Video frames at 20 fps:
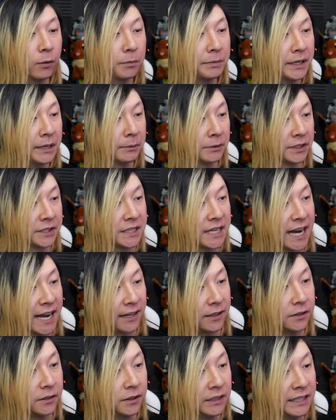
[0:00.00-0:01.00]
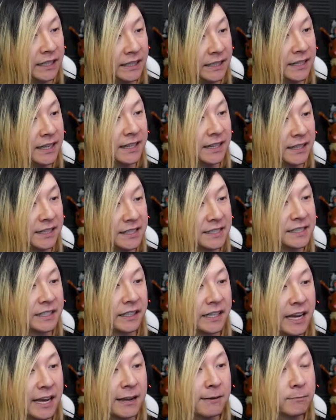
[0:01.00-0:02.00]
we'll be able to tackle in this
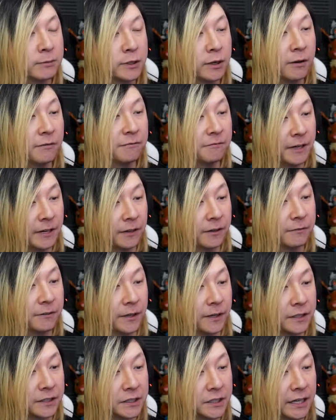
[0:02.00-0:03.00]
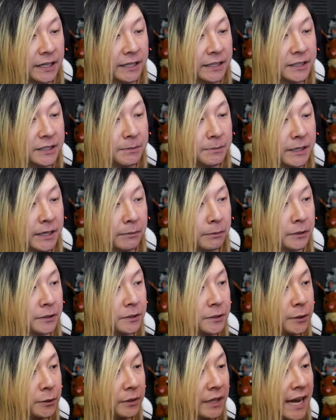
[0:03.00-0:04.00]
game. So I'm very, very excited to be able to
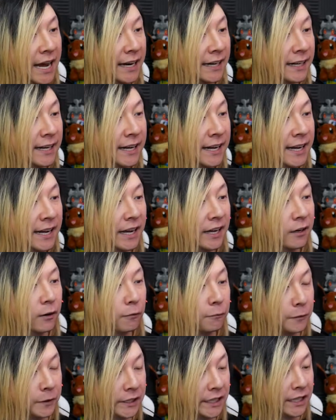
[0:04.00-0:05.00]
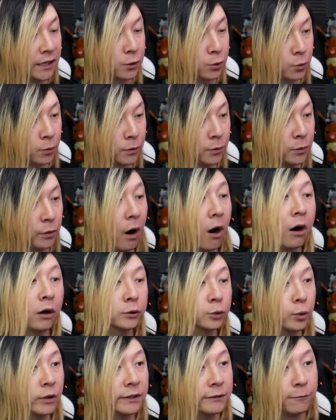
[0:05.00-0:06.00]
do that and hopefully get through all
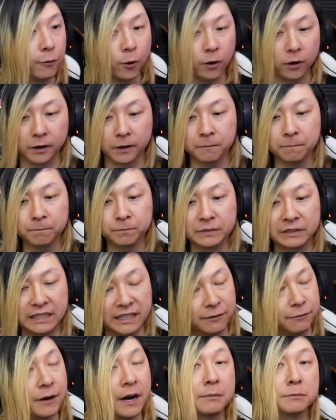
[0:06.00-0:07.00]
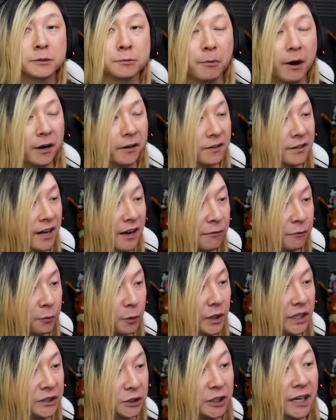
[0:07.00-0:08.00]
24 if I'm smart enough,
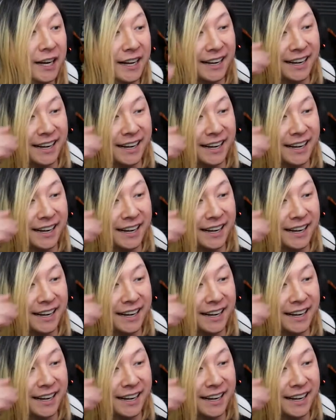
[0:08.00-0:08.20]
which